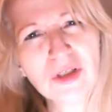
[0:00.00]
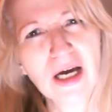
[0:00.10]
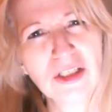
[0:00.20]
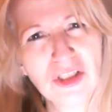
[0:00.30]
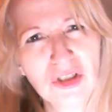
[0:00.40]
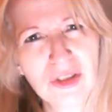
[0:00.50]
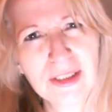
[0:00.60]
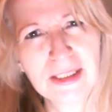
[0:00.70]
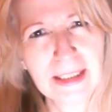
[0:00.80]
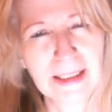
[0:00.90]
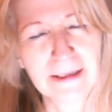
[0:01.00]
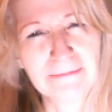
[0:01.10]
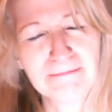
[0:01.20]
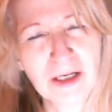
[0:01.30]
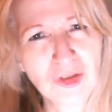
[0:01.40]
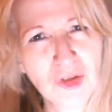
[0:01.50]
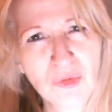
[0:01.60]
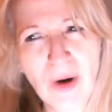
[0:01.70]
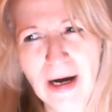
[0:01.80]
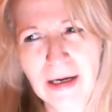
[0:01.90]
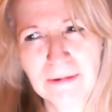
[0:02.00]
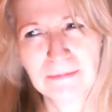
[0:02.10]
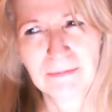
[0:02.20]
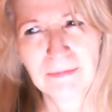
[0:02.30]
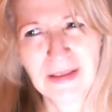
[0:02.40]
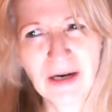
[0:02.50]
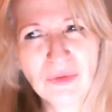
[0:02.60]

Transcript: like she couldn't see it. Not sure why. And that